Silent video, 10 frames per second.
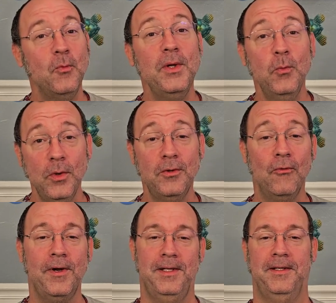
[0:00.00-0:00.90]
We would
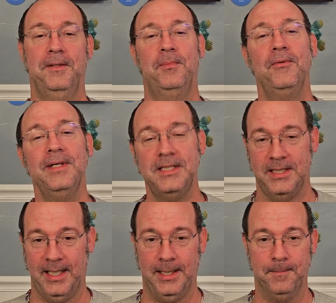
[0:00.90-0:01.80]
greatly
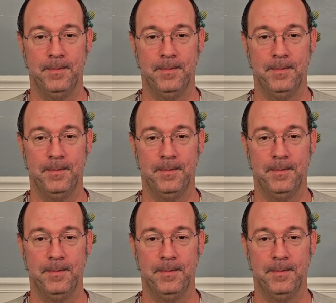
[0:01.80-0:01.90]
appreciate it.